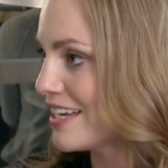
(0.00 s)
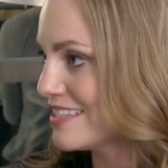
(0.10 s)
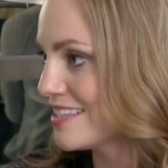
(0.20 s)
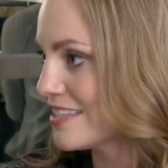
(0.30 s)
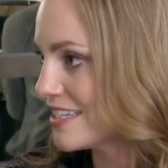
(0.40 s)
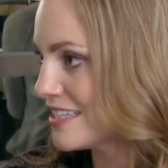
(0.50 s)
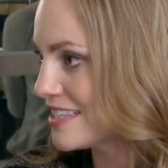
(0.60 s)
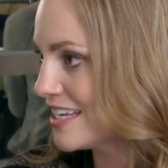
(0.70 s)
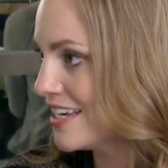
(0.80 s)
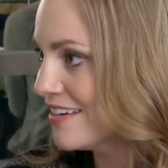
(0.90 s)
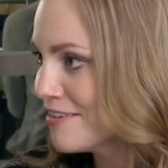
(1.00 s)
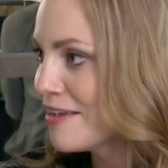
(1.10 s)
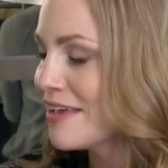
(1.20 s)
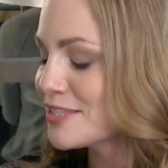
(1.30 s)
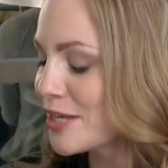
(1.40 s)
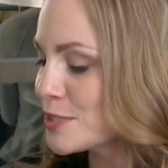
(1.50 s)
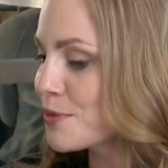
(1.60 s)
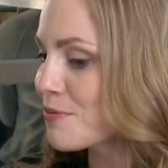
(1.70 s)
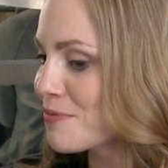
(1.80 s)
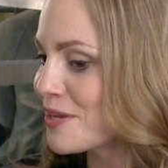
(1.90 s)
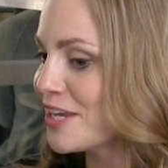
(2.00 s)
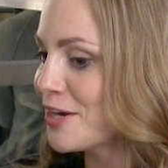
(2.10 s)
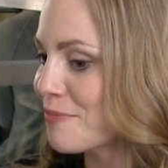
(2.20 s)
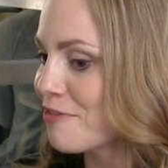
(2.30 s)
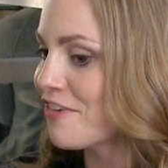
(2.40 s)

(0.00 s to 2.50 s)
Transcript: consistency. So that's probably, my